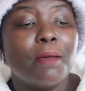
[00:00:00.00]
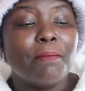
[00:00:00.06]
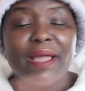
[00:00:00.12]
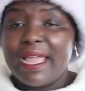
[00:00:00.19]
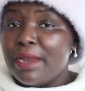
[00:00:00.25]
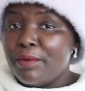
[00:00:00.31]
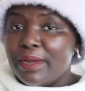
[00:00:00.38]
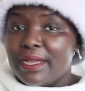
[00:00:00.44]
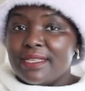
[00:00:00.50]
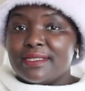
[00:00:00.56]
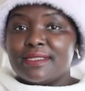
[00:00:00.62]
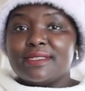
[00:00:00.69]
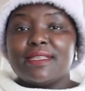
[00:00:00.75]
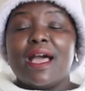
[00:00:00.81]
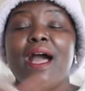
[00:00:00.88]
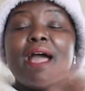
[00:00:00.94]
But
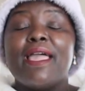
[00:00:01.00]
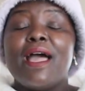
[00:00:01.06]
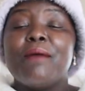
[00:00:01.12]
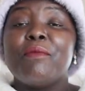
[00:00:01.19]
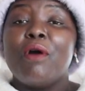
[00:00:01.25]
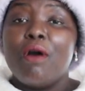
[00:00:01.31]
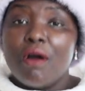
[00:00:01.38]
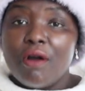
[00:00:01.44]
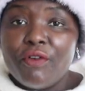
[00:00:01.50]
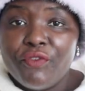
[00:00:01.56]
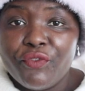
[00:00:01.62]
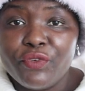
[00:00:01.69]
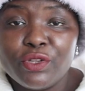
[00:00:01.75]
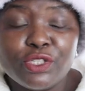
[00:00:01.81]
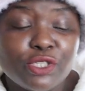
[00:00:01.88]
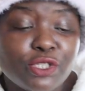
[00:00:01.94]
anyways, I am
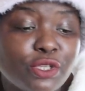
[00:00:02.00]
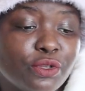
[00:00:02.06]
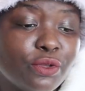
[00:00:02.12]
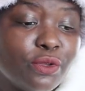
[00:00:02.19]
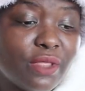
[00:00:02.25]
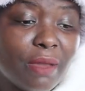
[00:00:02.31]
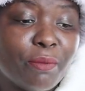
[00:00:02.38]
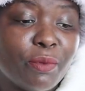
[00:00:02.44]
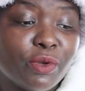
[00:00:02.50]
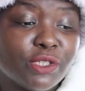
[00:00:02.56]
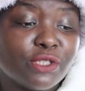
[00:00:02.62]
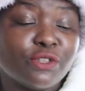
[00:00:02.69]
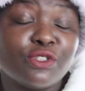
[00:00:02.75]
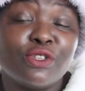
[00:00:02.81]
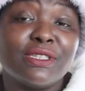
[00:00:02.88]
off to the bookstore.